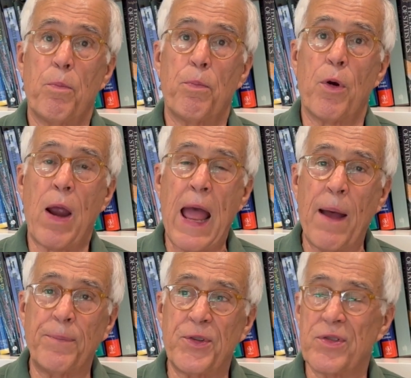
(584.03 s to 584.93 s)

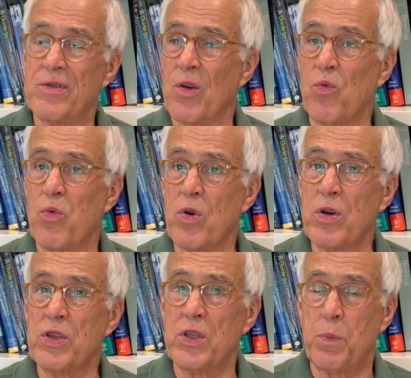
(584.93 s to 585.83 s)
perhaps the
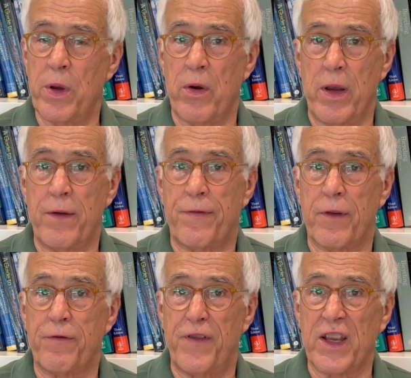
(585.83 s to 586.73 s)
worst period
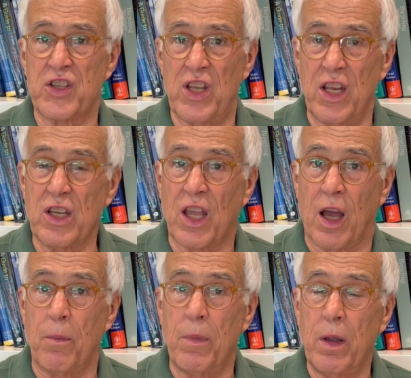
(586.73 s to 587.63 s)
for fixed
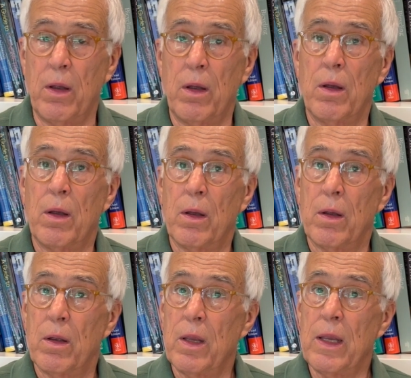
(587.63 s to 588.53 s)
income
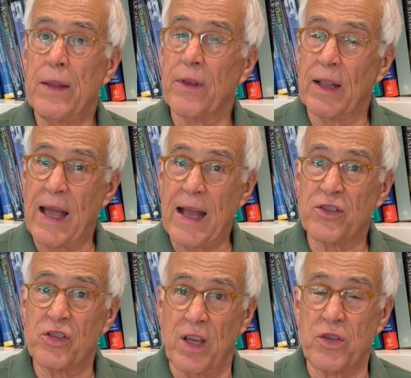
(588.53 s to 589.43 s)
in the
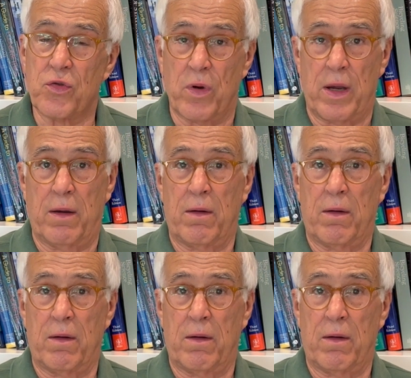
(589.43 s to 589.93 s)
last century.